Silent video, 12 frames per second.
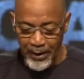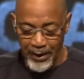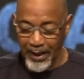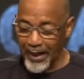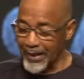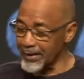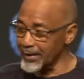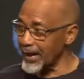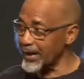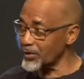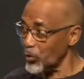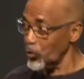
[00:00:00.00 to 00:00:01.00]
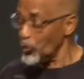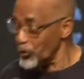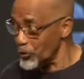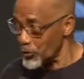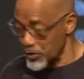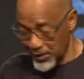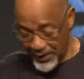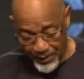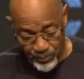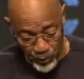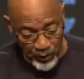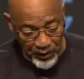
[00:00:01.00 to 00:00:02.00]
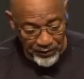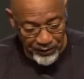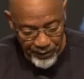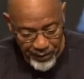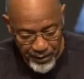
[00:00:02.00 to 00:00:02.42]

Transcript: And who you sleep with.